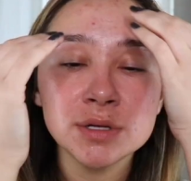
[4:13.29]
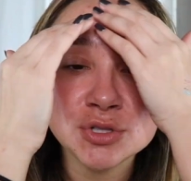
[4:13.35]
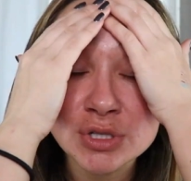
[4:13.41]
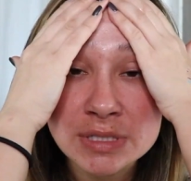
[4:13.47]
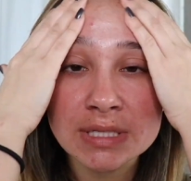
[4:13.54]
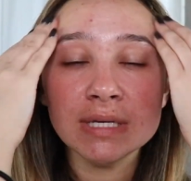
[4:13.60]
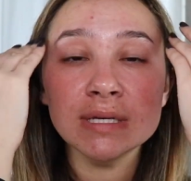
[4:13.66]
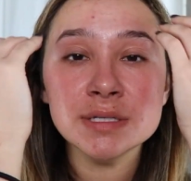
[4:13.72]

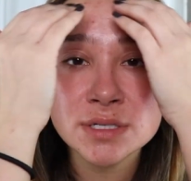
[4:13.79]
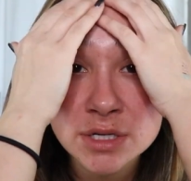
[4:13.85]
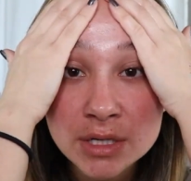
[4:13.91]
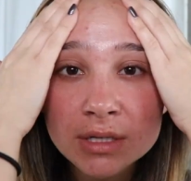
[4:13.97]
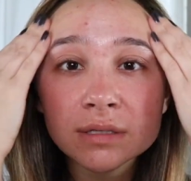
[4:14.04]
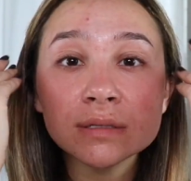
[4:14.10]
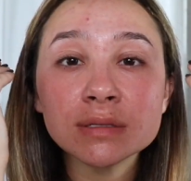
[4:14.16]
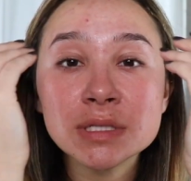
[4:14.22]
Just
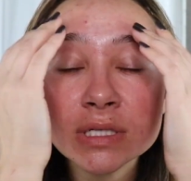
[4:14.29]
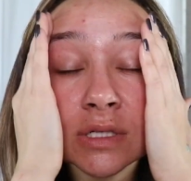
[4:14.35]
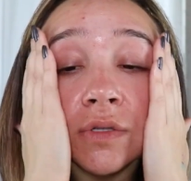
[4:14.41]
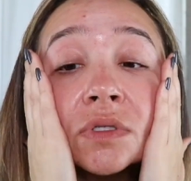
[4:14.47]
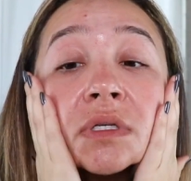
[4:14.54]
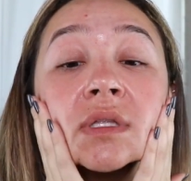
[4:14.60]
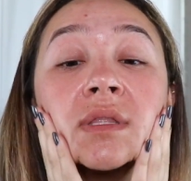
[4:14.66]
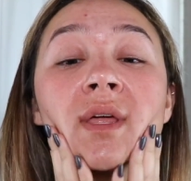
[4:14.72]
easier to
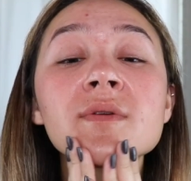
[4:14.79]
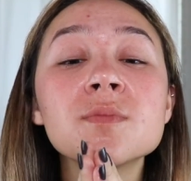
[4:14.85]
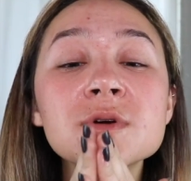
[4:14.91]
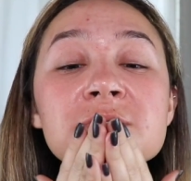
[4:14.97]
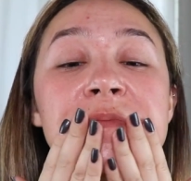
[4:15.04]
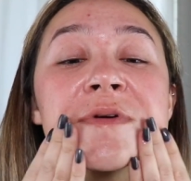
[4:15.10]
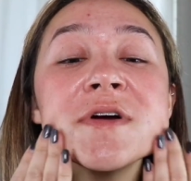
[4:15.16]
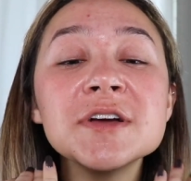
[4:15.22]
use it than
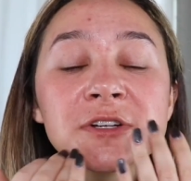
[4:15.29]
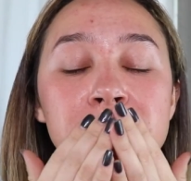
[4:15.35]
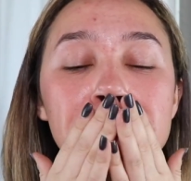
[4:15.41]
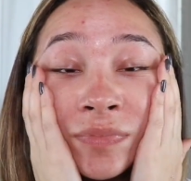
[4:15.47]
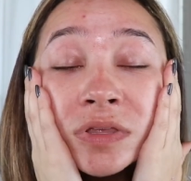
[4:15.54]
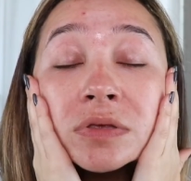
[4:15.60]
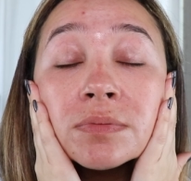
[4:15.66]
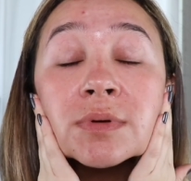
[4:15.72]
with a brush.
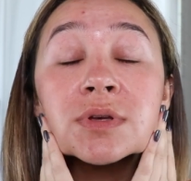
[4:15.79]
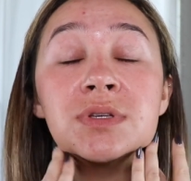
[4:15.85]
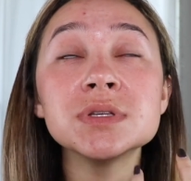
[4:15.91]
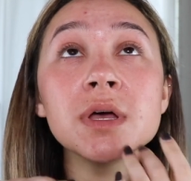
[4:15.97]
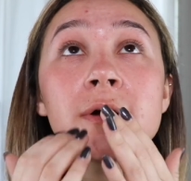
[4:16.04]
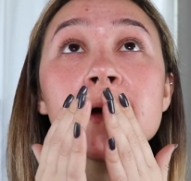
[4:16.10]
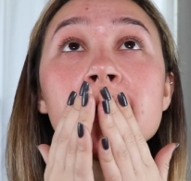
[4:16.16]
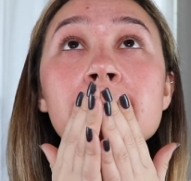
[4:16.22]
It smells
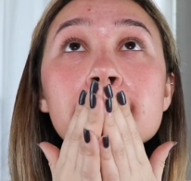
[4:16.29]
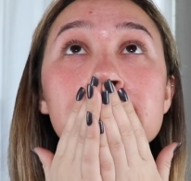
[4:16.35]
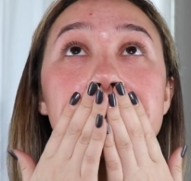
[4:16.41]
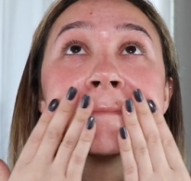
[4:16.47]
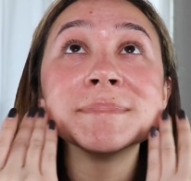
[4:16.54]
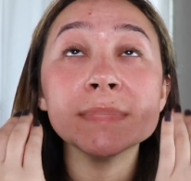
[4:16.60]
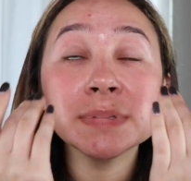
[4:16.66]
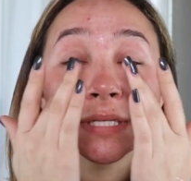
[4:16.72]
so good.
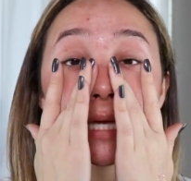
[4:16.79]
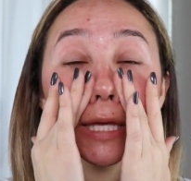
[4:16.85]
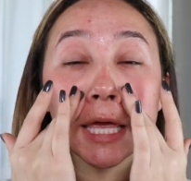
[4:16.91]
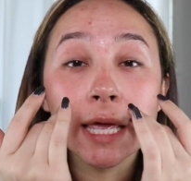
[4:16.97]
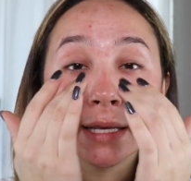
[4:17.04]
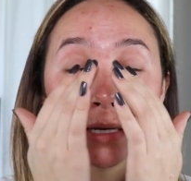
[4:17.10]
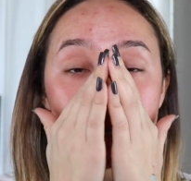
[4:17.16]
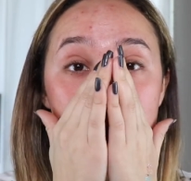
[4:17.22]
It smells like
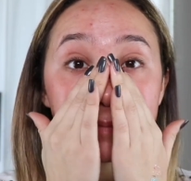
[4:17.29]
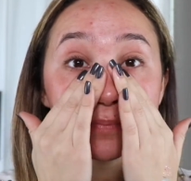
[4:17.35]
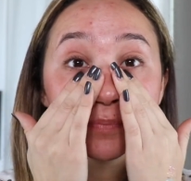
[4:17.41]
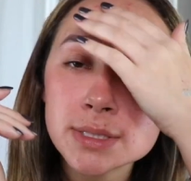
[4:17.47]
candy.